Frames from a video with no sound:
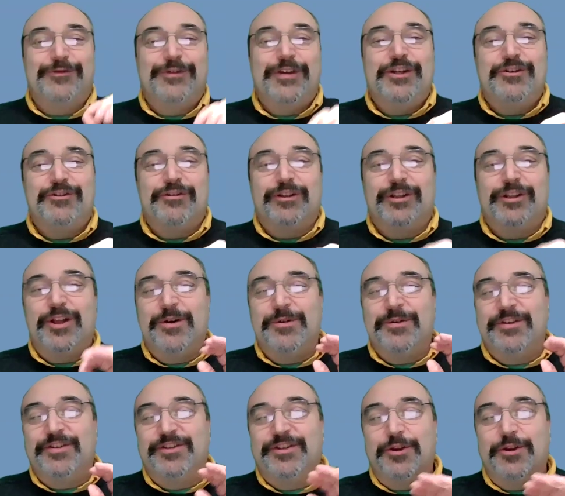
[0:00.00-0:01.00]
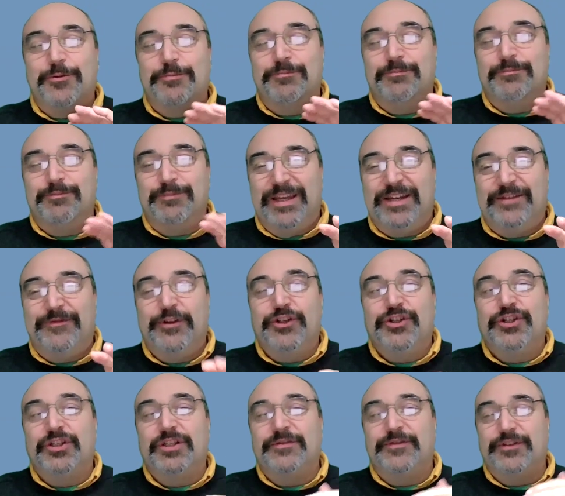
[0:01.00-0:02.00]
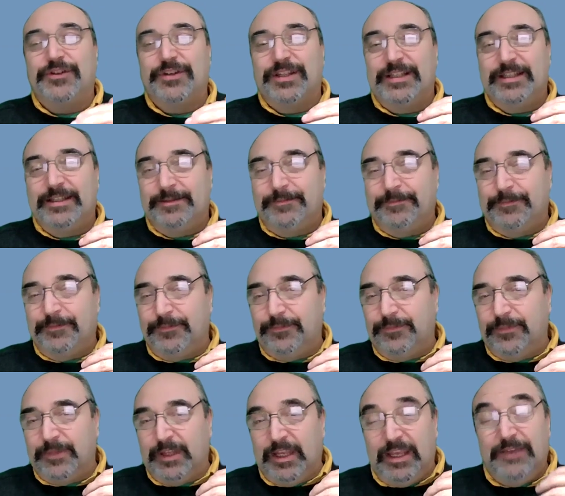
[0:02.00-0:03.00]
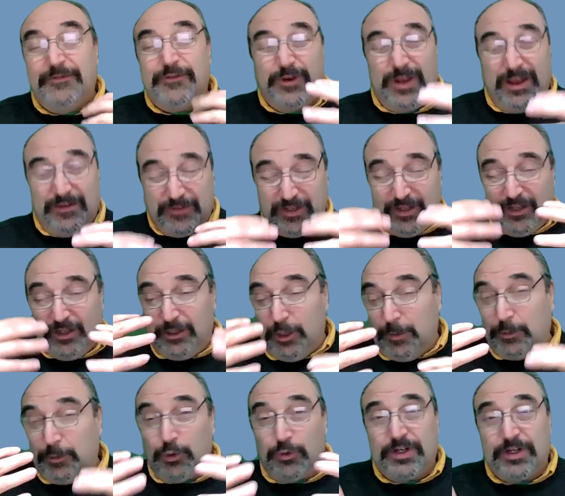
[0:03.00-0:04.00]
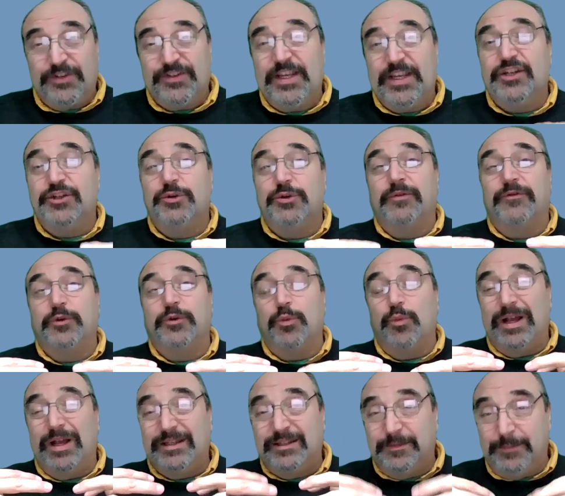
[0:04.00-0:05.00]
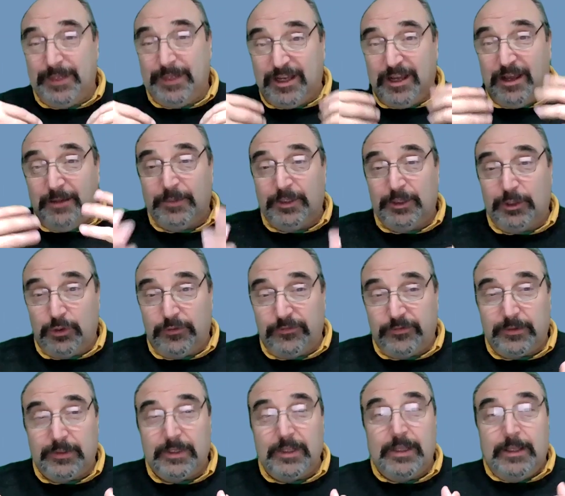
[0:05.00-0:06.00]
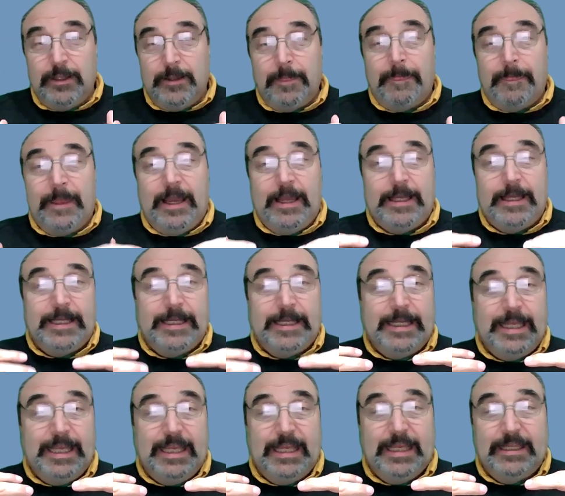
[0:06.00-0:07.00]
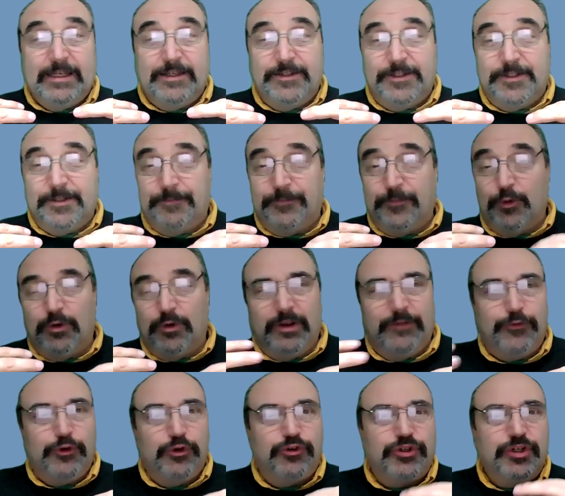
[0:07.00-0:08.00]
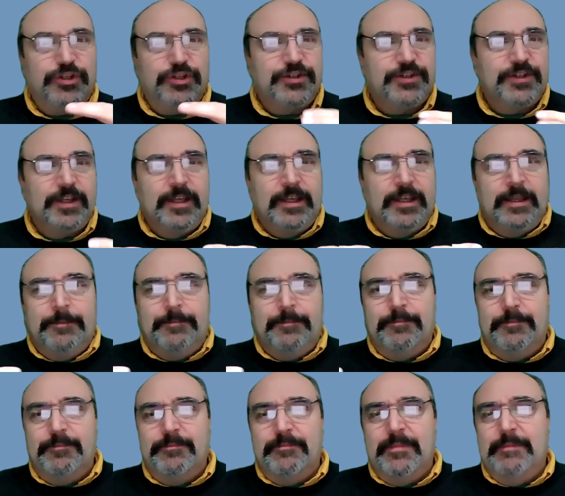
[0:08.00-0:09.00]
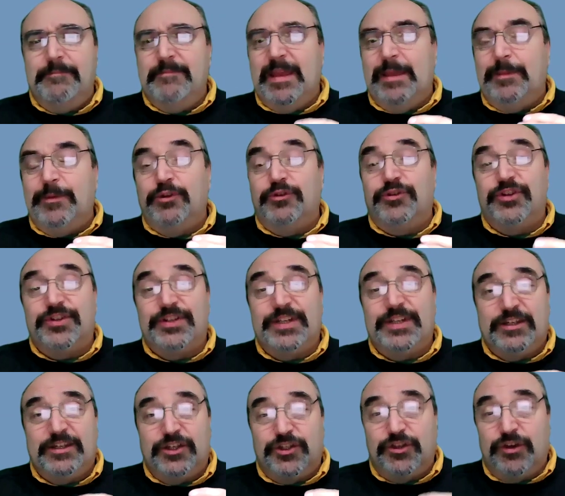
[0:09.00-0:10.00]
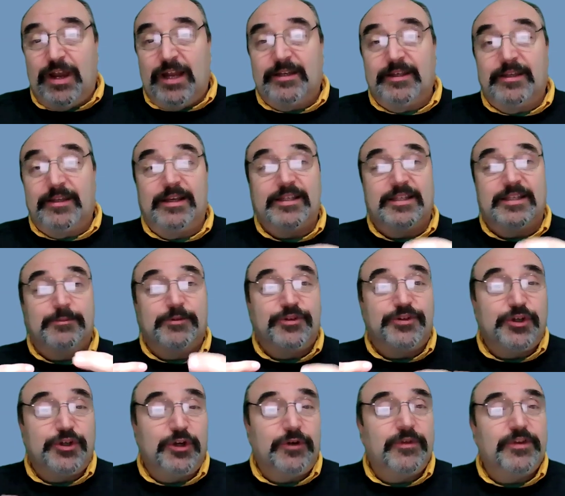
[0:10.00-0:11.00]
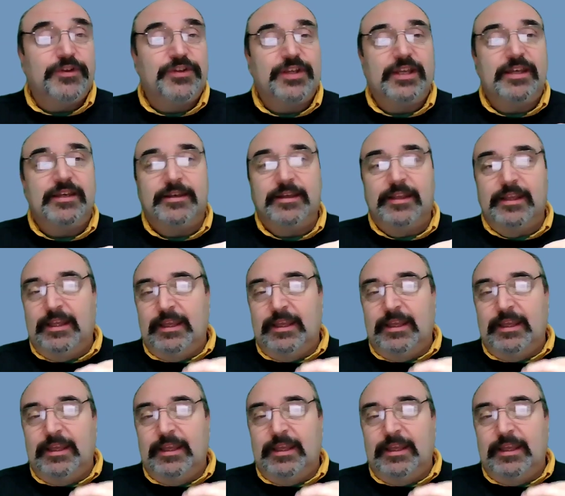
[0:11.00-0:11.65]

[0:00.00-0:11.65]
feature alone is so beneficial if you have a global organization, or if you want to become global, or if you're just, maybe you just need to talk to customer service and